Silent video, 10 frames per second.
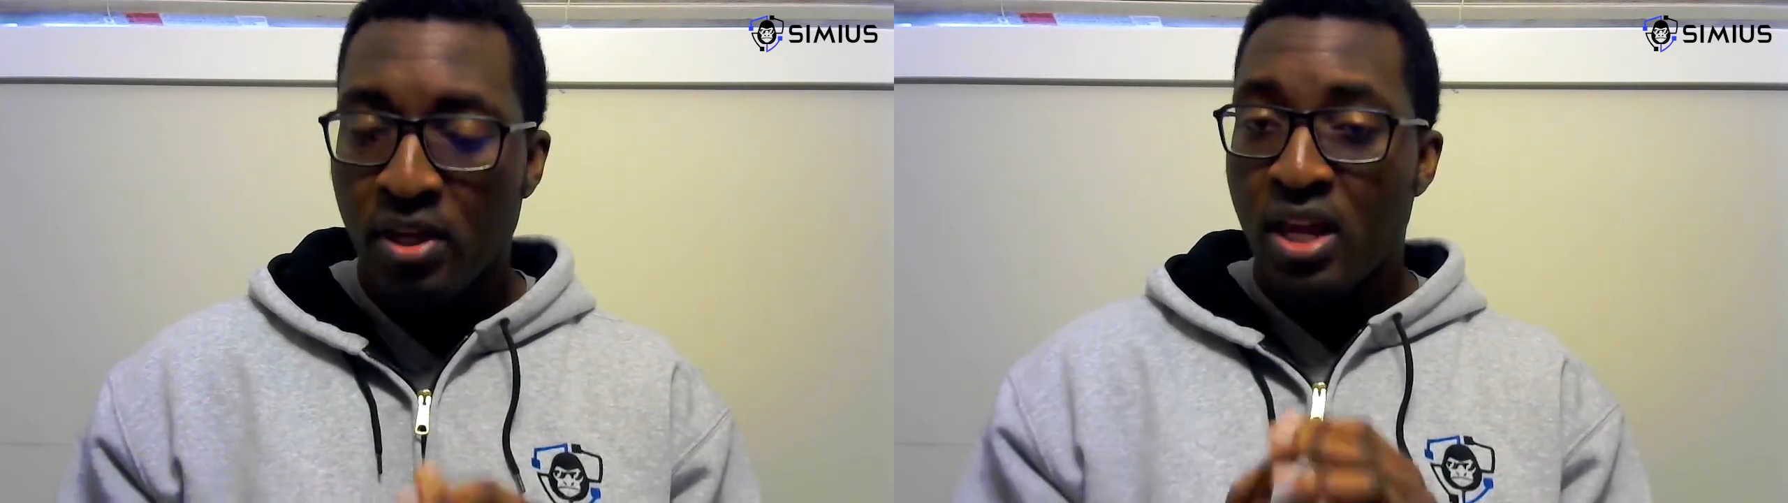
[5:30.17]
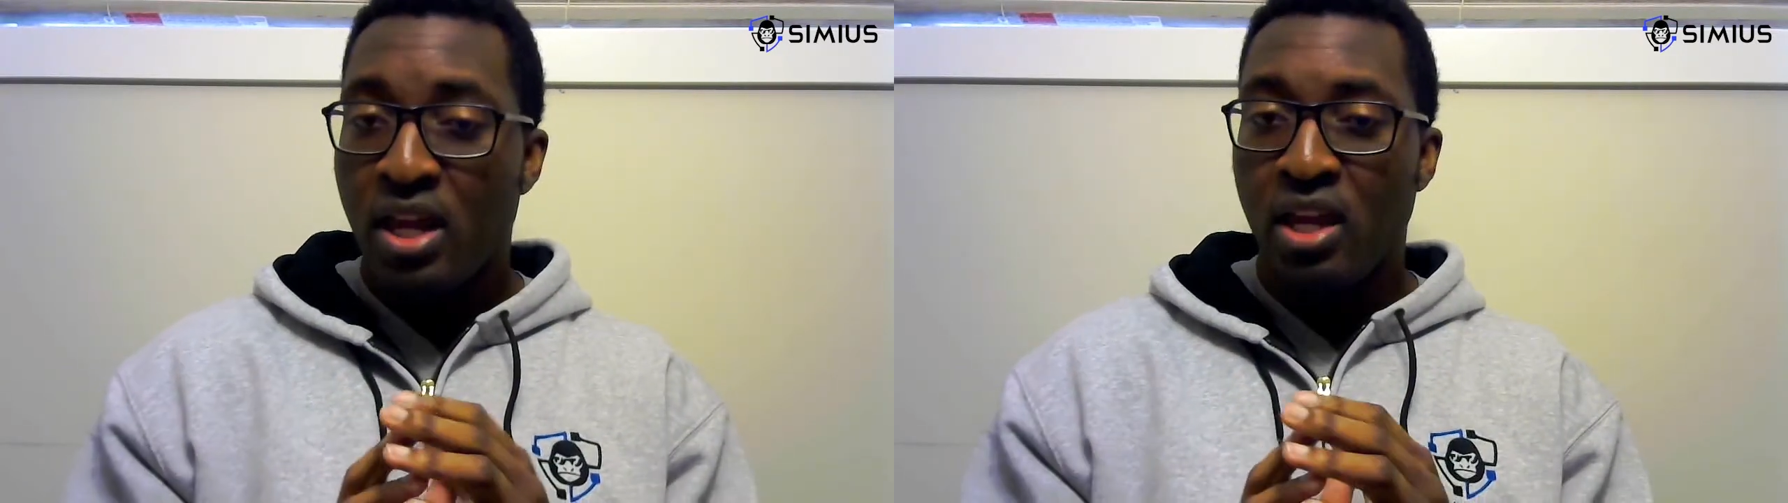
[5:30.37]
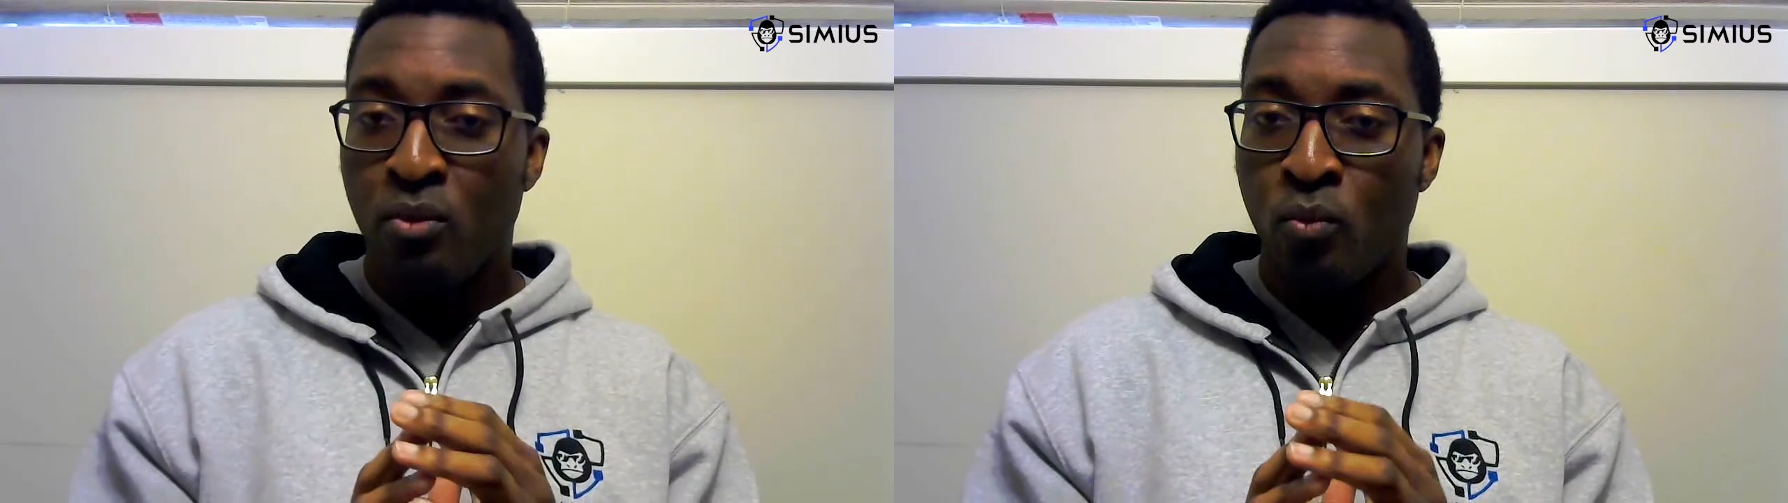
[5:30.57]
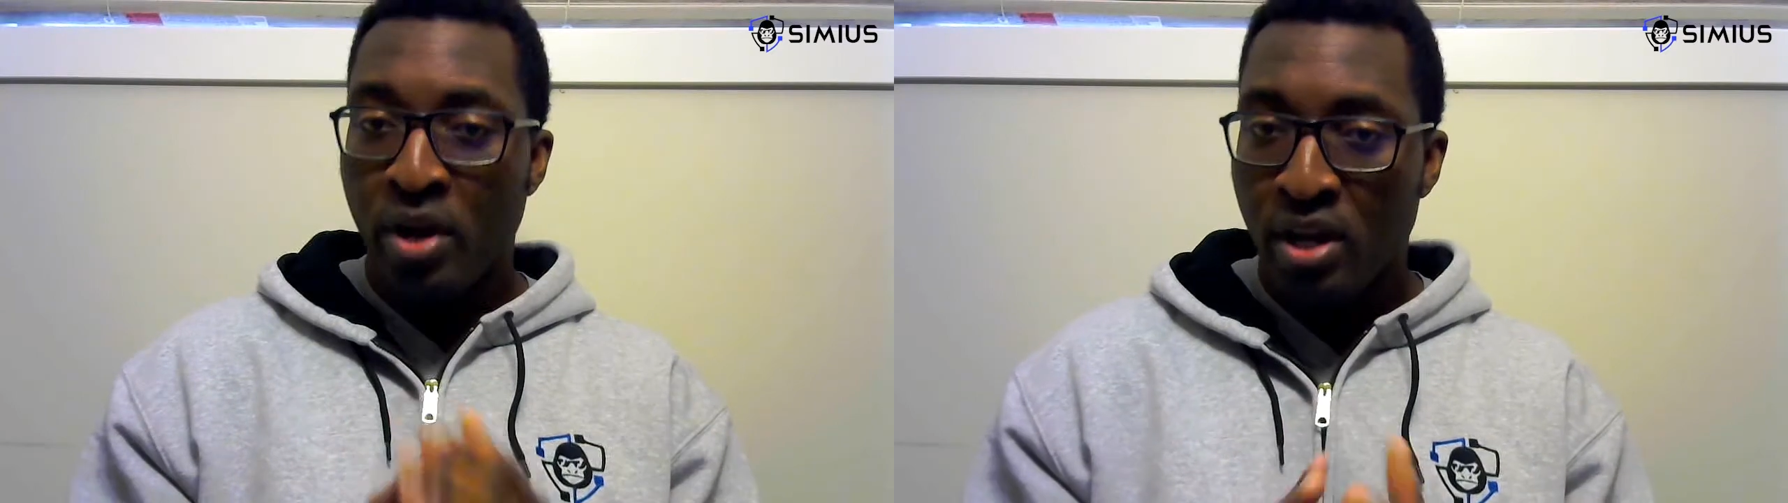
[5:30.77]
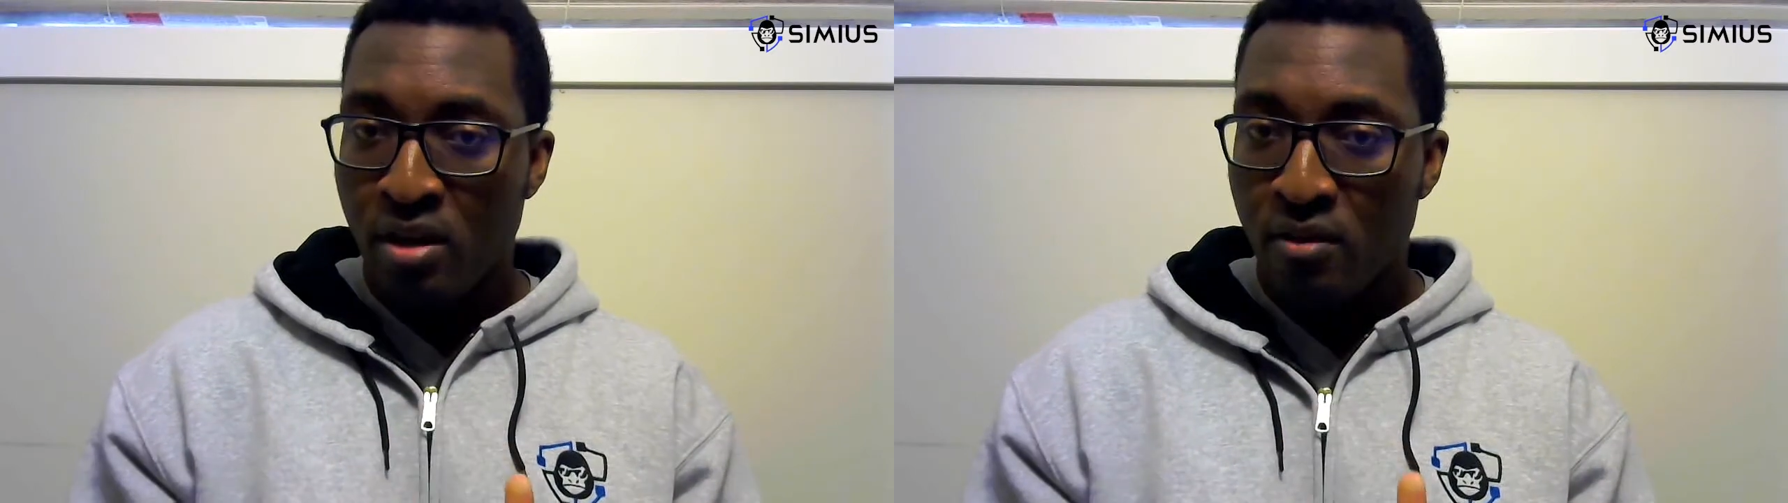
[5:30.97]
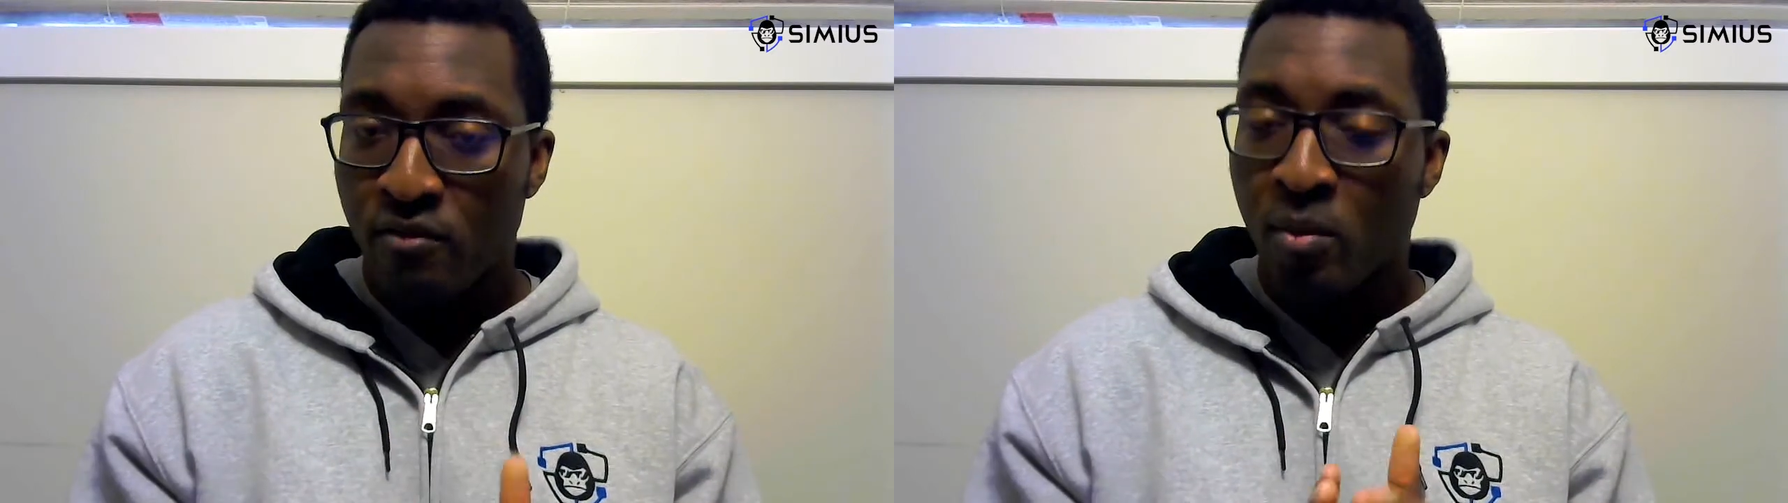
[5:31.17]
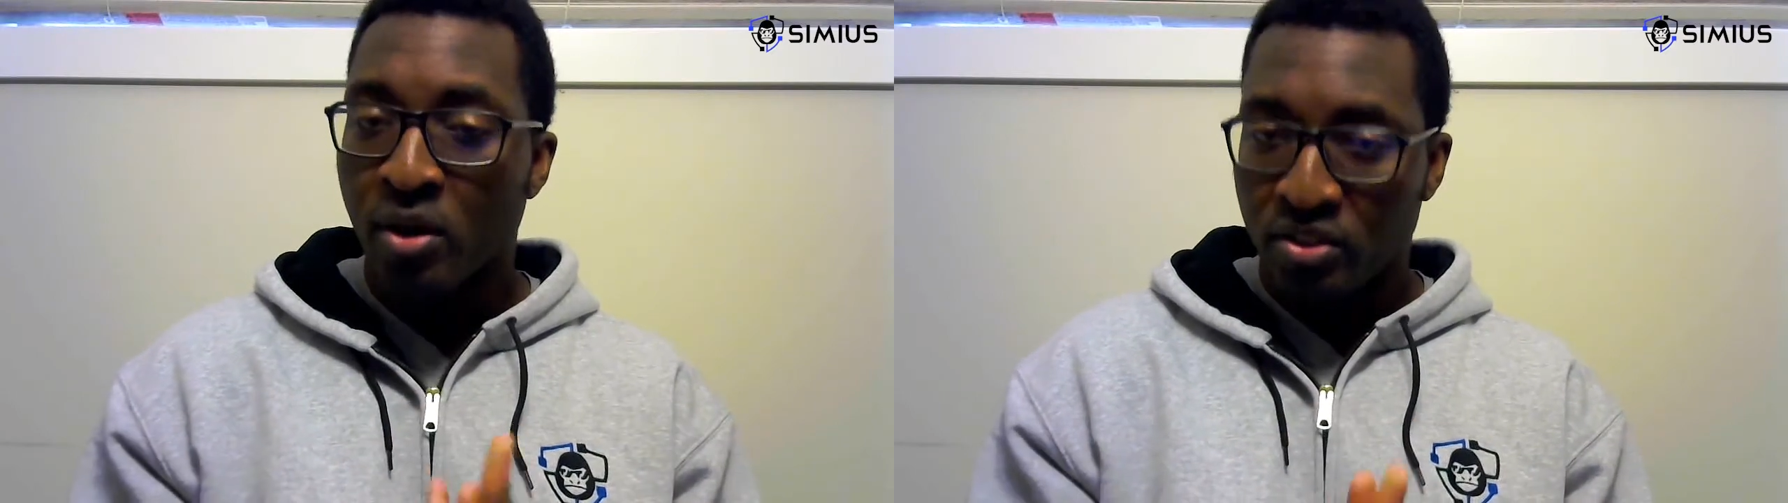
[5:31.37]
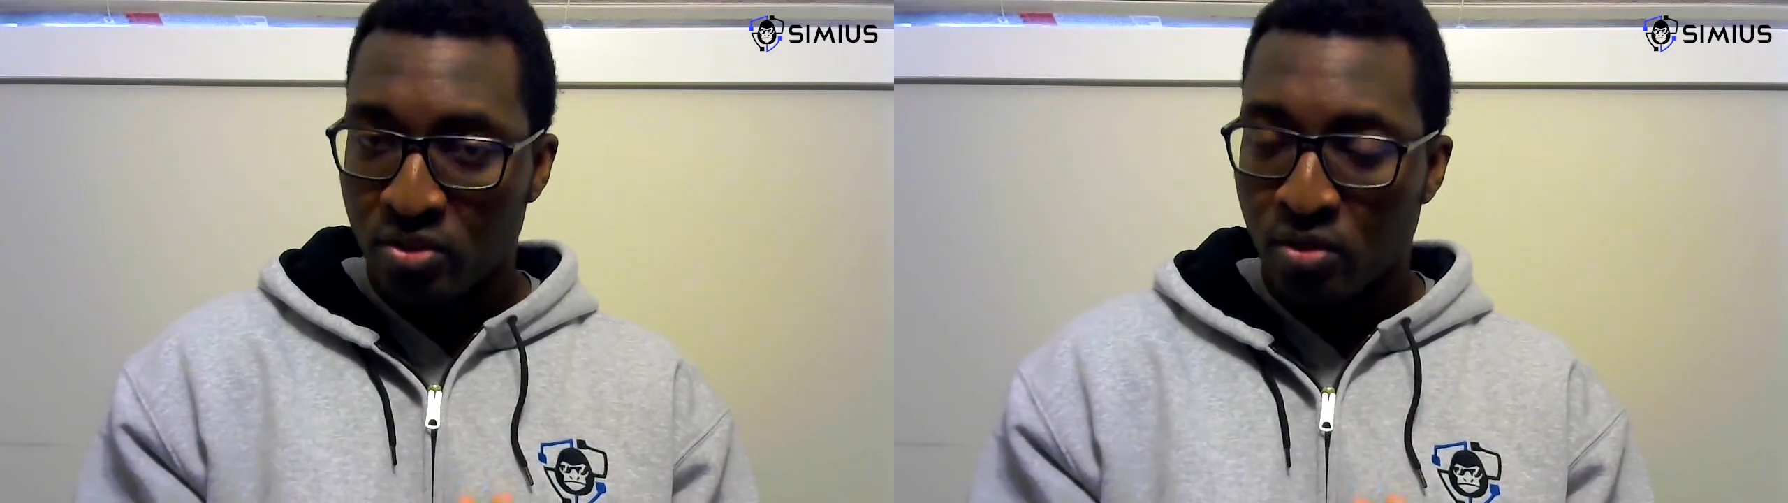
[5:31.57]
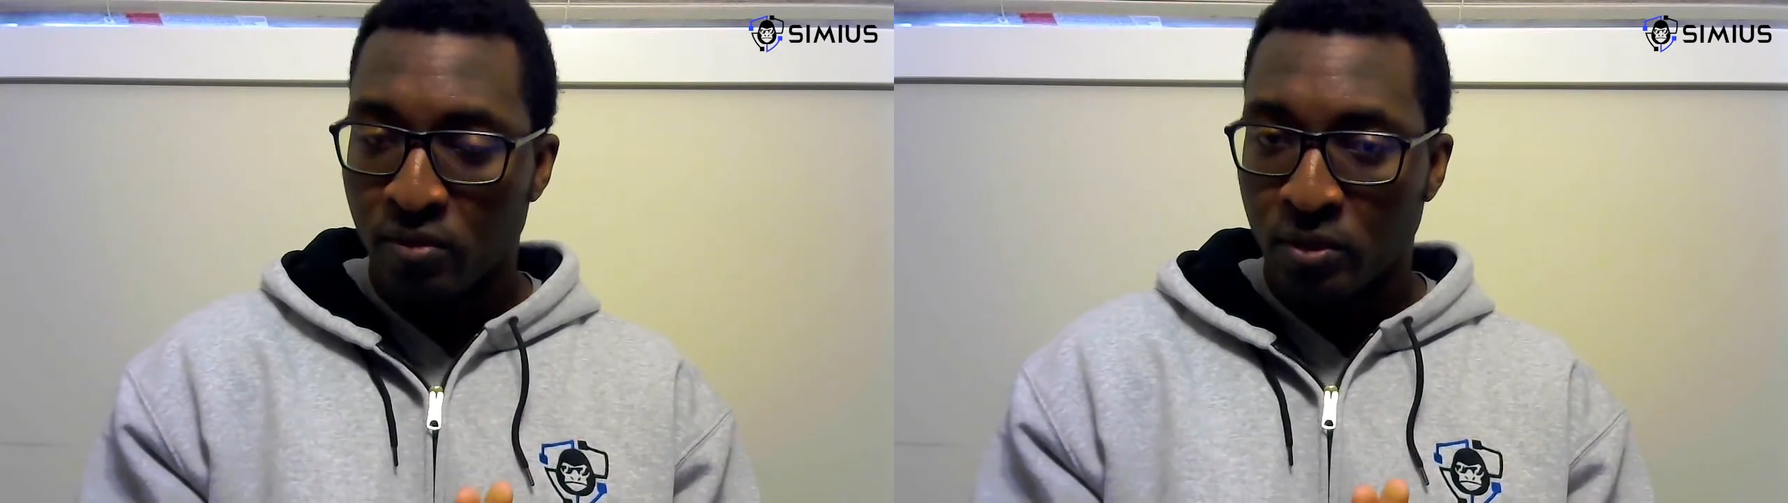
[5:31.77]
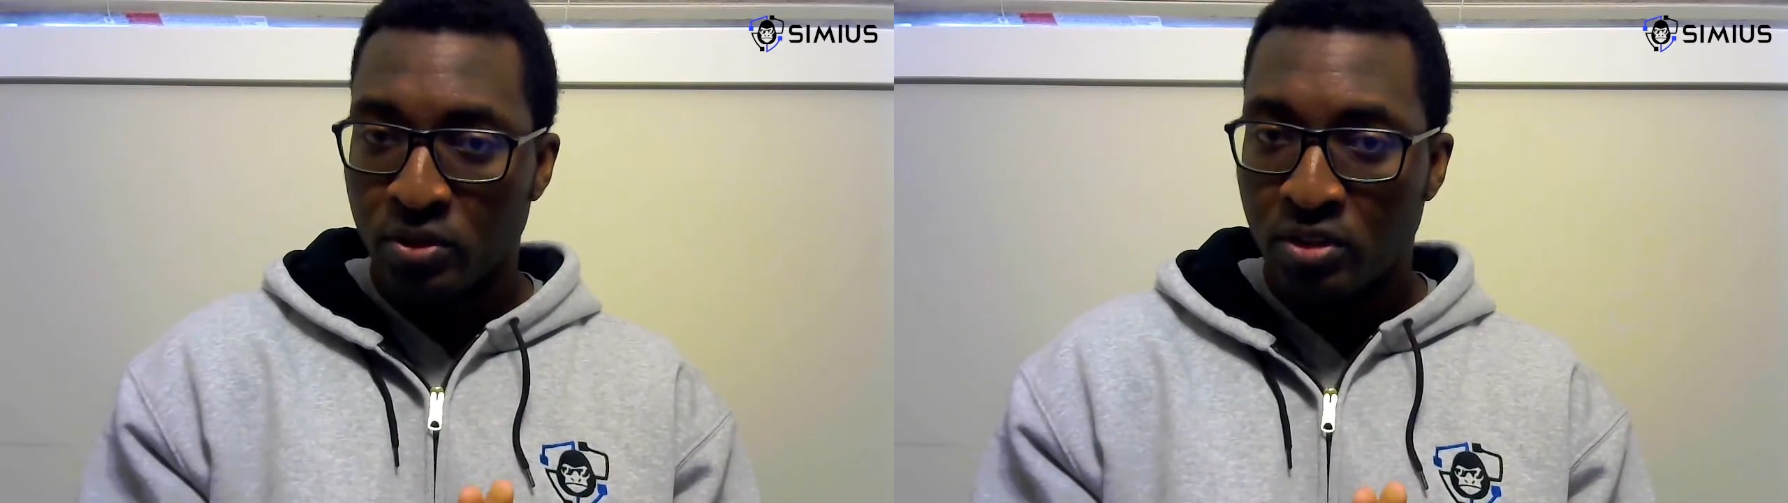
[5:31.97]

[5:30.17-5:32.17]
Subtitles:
away from our servers.